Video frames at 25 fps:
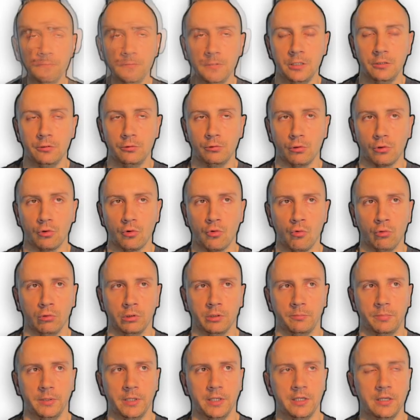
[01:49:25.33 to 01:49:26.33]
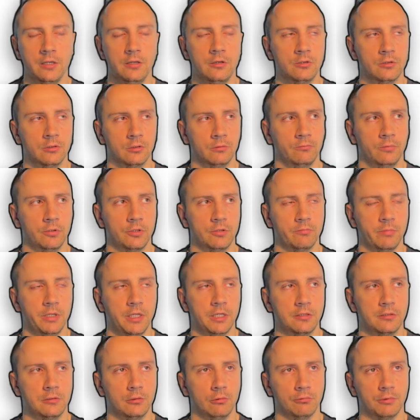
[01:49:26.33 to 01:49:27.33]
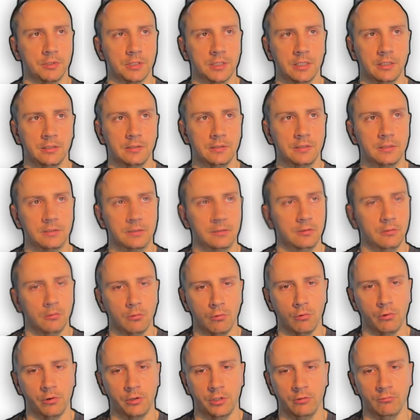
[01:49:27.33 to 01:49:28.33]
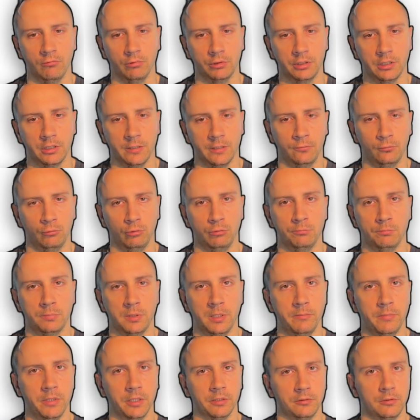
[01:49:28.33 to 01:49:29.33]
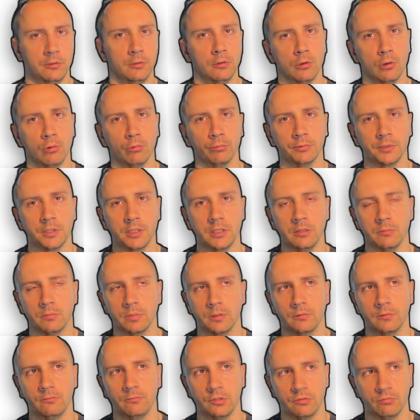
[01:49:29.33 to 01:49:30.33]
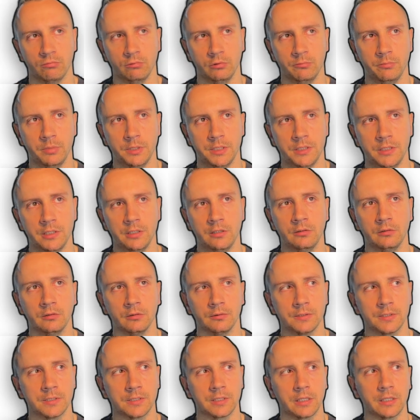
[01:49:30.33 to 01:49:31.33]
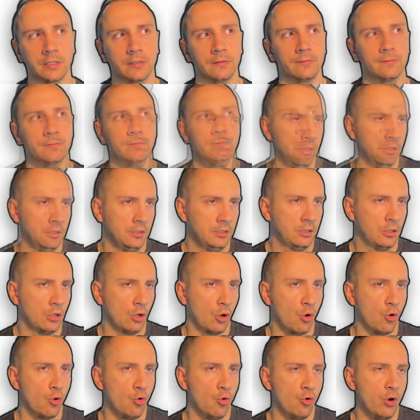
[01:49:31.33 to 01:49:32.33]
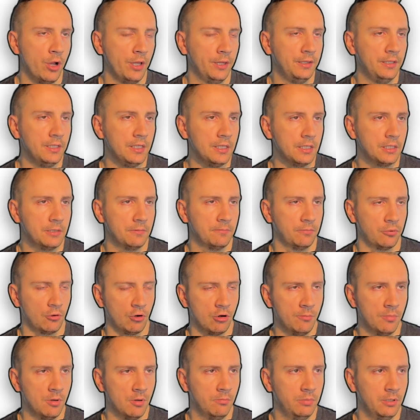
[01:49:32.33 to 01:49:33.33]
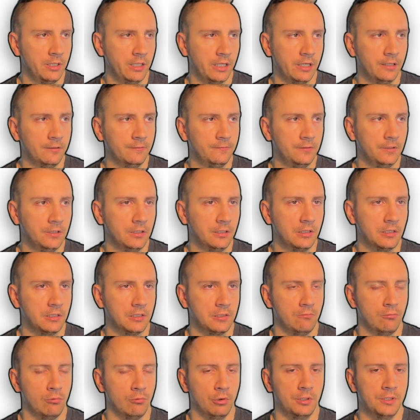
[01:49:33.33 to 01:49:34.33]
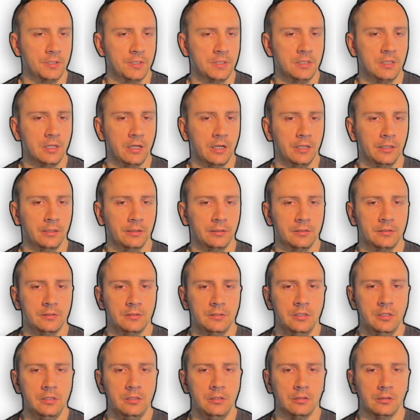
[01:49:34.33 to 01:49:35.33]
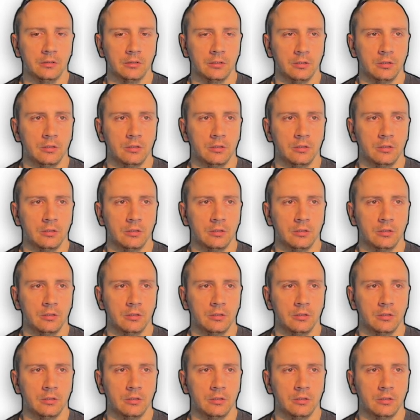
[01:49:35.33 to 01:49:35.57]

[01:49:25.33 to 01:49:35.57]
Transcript: in your whole application, which makes no sense, or you would have to implement your own heap, which would be signal safe. So this probably, I think, is what's done in